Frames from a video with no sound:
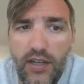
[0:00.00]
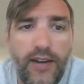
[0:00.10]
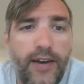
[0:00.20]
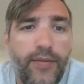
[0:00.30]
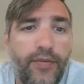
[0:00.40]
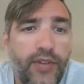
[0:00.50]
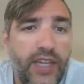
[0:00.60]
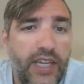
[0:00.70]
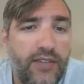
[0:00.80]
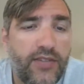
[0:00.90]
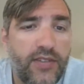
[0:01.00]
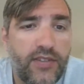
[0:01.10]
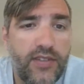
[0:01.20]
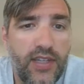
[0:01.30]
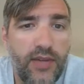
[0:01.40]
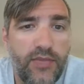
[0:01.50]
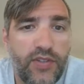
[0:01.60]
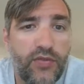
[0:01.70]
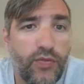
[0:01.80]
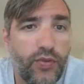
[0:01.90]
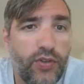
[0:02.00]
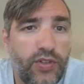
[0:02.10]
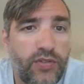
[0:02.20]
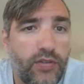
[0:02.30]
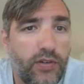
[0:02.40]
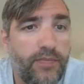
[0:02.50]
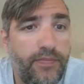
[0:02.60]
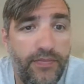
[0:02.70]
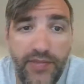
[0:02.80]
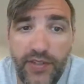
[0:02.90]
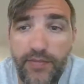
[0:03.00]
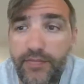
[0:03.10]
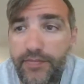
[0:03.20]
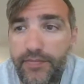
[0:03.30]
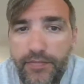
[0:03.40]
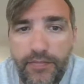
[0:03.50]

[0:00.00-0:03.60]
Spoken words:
Leaves, stems, and roots are some